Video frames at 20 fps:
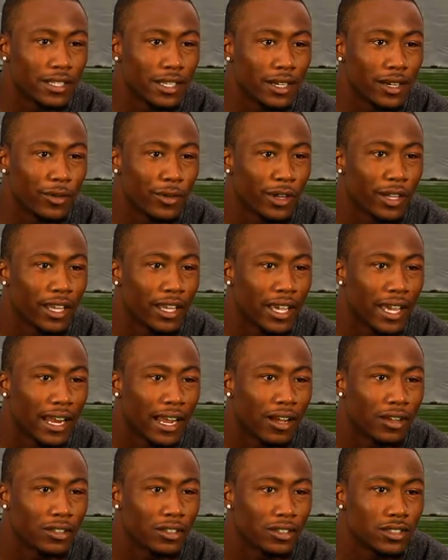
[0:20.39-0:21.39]
to really get
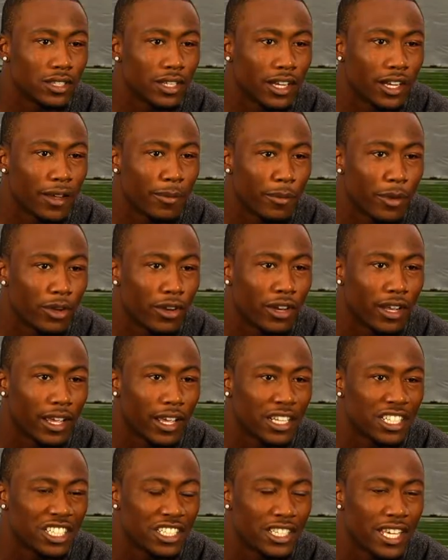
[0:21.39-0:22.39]
out to the community
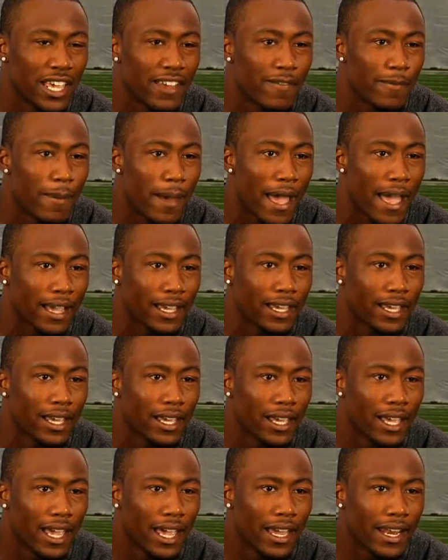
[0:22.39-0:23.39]
and just give back
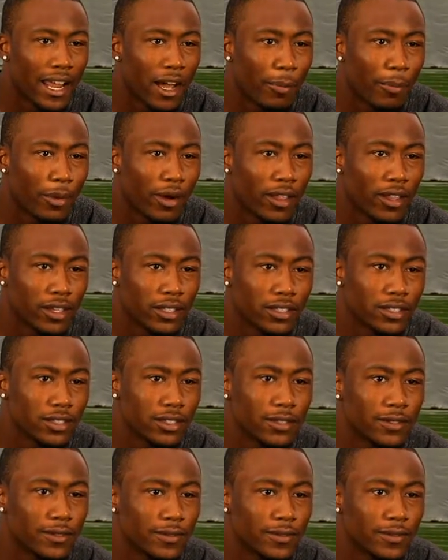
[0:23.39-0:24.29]
and help others.